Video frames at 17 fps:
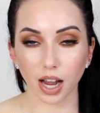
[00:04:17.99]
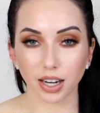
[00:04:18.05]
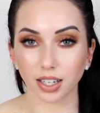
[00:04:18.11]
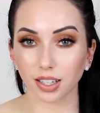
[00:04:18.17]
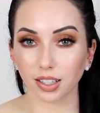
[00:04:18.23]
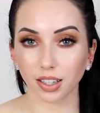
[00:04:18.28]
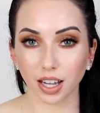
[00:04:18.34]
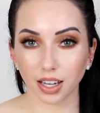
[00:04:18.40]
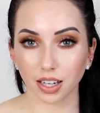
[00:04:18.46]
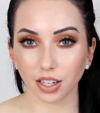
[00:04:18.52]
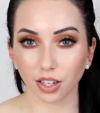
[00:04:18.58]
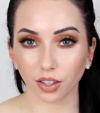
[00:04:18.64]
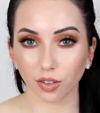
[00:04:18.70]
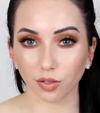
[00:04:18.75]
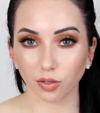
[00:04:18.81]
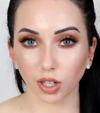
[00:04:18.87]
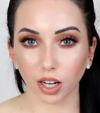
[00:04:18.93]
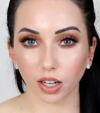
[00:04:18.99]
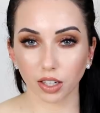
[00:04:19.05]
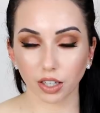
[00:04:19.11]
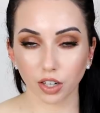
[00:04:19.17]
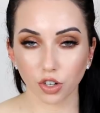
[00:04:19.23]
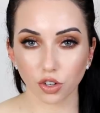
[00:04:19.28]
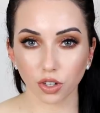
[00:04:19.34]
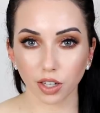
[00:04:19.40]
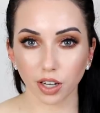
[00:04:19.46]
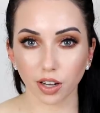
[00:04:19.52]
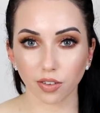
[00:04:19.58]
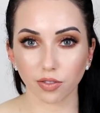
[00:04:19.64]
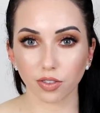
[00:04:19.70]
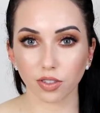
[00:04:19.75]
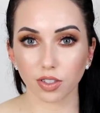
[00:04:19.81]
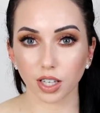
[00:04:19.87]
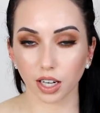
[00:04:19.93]
I didn't like it in the vlog initially. I
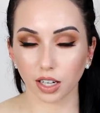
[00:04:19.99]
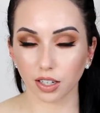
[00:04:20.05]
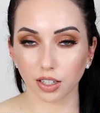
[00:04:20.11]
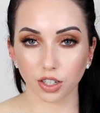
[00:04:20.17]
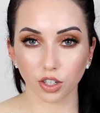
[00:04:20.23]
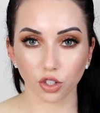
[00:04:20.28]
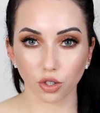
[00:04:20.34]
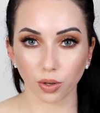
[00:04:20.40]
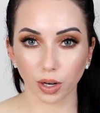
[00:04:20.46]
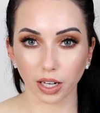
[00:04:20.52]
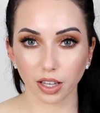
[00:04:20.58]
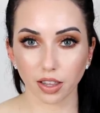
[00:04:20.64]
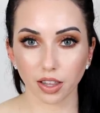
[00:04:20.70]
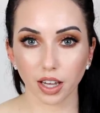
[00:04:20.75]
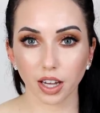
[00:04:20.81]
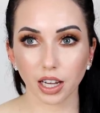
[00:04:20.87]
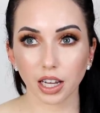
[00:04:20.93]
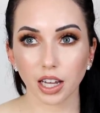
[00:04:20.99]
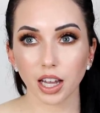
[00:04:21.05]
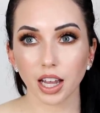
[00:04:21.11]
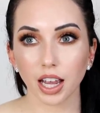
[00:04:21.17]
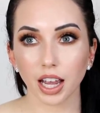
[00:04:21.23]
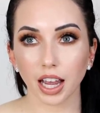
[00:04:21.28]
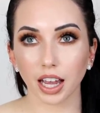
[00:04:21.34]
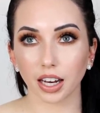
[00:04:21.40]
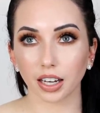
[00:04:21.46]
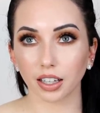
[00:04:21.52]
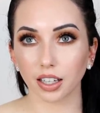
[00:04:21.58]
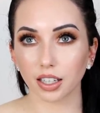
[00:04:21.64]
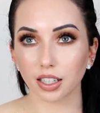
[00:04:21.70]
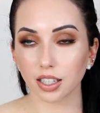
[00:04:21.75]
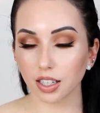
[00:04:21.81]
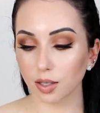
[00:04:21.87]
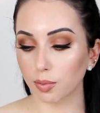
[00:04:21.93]
said it didn't do anything, and
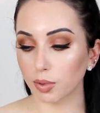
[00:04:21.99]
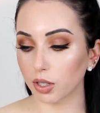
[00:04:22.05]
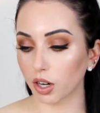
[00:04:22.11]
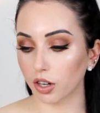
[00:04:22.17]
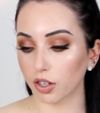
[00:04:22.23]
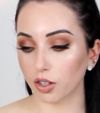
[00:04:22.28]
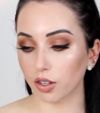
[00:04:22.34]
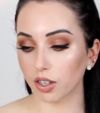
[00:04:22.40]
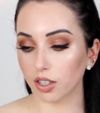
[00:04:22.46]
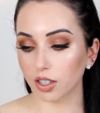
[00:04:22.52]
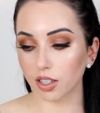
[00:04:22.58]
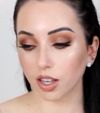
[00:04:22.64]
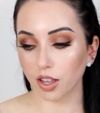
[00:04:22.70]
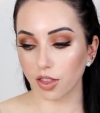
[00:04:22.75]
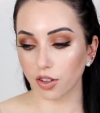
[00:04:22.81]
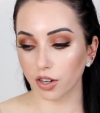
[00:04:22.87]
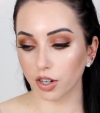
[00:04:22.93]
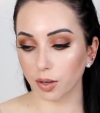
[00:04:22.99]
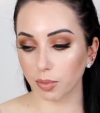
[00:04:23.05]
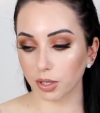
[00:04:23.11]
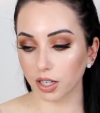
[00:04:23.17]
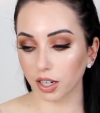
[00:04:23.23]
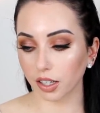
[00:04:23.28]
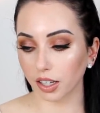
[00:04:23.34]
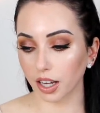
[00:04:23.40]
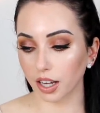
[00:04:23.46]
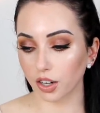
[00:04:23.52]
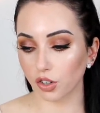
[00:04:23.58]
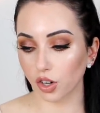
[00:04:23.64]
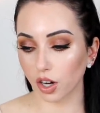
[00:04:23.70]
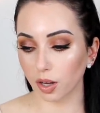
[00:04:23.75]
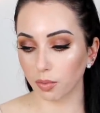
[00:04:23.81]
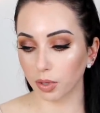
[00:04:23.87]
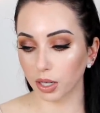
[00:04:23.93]
this is bizarre. So this is a thirty percent A H
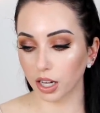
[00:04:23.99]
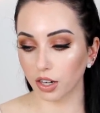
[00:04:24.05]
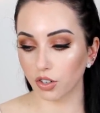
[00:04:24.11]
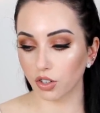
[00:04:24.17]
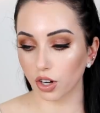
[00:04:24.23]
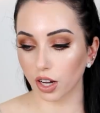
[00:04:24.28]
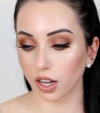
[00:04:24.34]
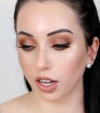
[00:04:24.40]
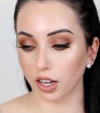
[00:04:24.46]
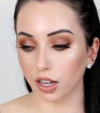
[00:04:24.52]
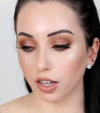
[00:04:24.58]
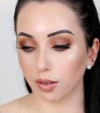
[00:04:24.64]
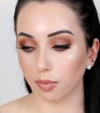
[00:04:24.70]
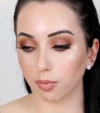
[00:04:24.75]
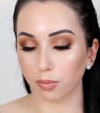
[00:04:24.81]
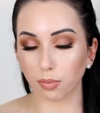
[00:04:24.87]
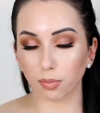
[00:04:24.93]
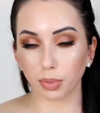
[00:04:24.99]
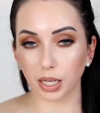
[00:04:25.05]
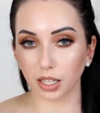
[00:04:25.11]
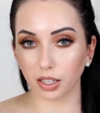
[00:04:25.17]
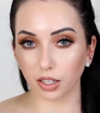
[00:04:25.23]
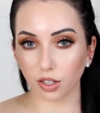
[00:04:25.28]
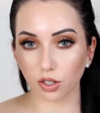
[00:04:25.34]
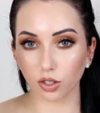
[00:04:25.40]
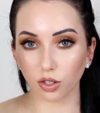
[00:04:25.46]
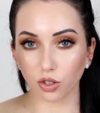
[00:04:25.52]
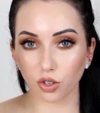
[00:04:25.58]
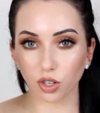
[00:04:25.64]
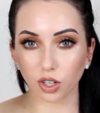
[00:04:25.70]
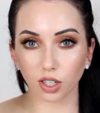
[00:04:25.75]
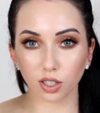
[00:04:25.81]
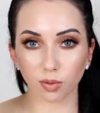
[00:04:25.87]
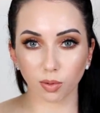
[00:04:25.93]
A, B H A peeling
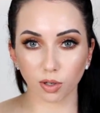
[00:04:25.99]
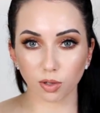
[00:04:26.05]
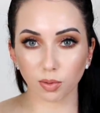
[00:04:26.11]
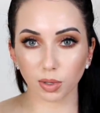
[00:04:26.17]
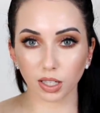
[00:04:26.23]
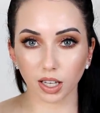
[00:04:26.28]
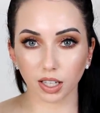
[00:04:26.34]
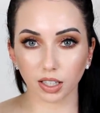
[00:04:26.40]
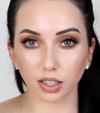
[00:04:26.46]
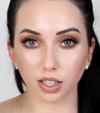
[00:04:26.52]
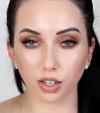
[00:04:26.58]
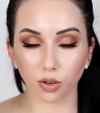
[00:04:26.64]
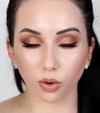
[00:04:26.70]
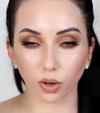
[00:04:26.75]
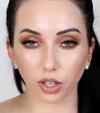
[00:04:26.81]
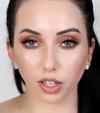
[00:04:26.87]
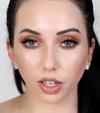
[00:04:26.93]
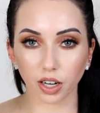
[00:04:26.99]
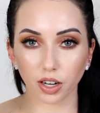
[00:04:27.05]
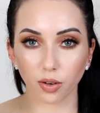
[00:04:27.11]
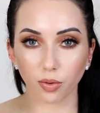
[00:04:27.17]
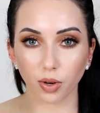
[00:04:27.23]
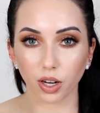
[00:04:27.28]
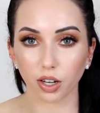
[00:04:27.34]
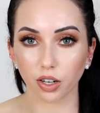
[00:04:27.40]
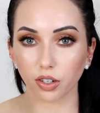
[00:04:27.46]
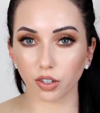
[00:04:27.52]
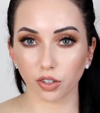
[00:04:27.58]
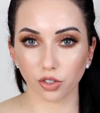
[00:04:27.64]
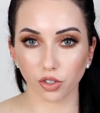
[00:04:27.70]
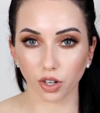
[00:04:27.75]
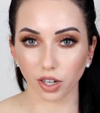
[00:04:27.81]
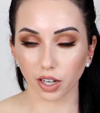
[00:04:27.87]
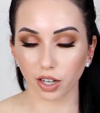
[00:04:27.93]
solution. It's supposed to be like the Ordinary one or the
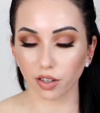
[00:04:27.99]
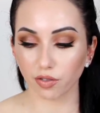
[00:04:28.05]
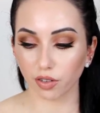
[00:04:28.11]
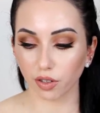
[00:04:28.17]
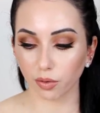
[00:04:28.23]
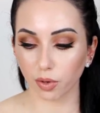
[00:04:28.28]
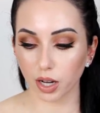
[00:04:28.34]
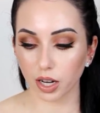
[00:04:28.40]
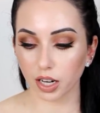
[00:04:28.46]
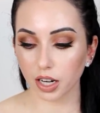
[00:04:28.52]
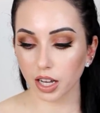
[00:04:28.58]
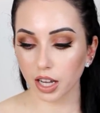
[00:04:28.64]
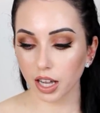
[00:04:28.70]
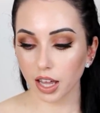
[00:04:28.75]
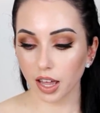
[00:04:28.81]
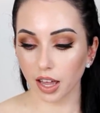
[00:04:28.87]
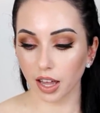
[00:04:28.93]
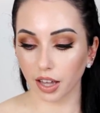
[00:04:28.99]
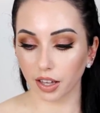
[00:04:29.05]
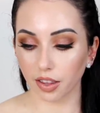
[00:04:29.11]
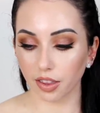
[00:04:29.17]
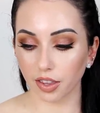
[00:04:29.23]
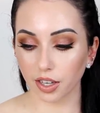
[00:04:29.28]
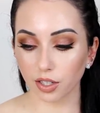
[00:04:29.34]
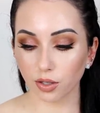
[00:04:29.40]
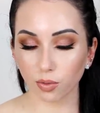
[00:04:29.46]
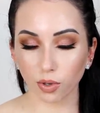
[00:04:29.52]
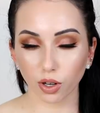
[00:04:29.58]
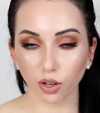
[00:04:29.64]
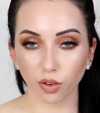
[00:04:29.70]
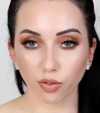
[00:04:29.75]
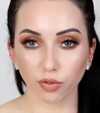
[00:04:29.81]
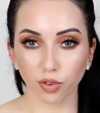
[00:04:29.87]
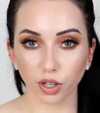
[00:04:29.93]
Drunk Elephant one, and this, when
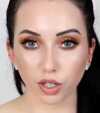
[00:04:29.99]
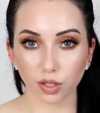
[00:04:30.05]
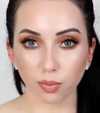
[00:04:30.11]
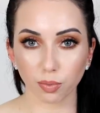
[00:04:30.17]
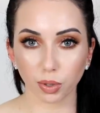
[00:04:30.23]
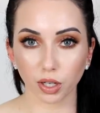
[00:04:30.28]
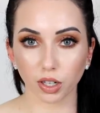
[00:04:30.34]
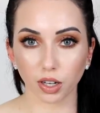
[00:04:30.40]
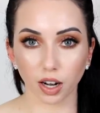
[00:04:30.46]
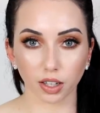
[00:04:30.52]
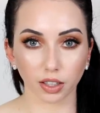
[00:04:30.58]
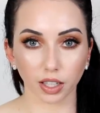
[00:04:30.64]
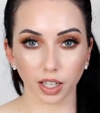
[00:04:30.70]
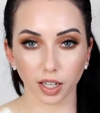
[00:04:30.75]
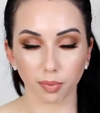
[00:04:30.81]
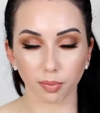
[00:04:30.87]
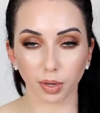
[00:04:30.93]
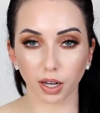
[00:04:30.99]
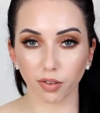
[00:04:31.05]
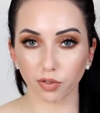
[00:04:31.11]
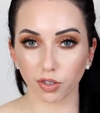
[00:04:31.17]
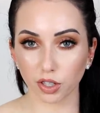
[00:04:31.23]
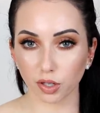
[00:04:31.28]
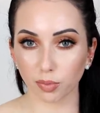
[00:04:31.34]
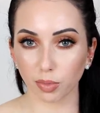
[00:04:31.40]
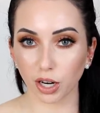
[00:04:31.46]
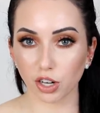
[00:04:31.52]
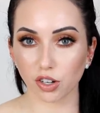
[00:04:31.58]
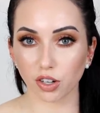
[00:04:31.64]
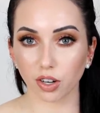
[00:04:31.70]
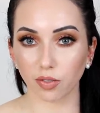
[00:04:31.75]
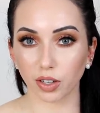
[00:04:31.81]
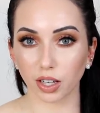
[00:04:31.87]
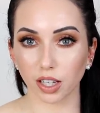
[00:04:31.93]
you first put it on, like in my first
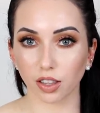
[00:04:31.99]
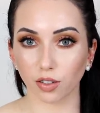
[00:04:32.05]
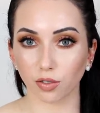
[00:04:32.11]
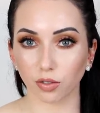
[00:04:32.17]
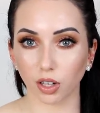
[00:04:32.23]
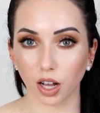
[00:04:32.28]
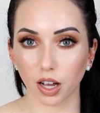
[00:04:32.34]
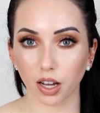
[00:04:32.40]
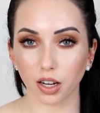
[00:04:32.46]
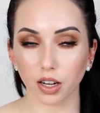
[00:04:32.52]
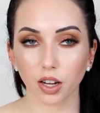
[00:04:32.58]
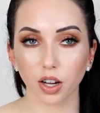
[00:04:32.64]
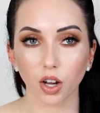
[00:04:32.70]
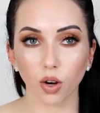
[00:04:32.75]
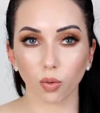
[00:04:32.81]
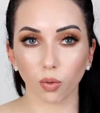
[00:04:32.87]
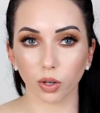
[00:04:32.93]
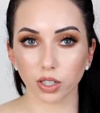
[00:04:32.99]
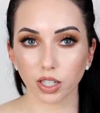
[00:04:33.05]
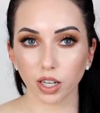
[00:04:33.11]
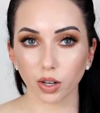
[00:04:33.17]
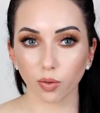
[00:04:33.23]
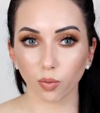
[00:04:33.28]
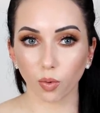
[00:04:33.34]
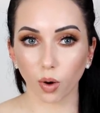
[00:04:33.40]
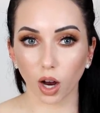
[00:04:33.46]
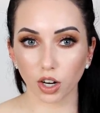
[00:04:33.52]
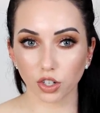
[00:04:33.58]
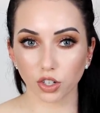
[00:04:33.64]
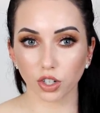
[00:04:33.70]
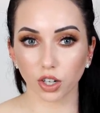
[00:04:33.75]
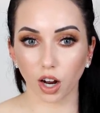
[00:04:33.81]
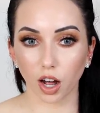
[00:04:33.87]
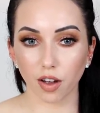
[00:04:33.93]
impression of it in the vlog, once I
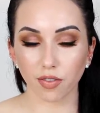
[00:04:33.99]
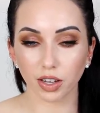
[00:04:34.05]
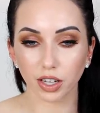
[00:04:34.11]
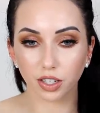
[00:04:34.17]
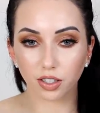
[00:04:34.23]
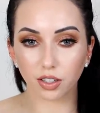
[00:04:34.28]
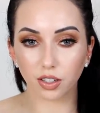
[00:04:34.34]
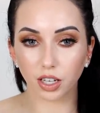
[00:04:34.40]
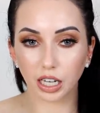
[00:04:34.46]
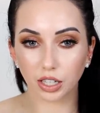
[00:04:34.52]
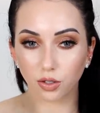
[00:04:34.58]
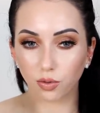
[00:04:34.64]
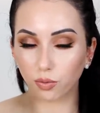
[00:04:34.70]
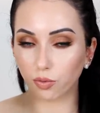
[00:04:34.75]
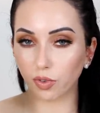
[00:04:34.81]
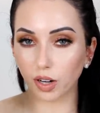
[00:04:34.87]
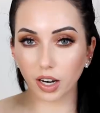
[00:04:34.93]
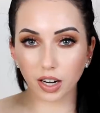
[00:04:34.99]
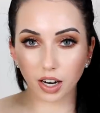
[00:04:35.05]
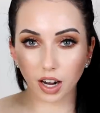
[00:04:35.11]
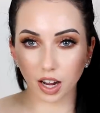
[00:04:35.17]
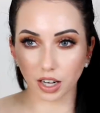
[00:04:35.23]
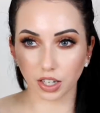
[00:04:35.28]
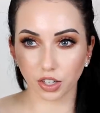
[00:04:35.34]
washed it off, it it's very odd.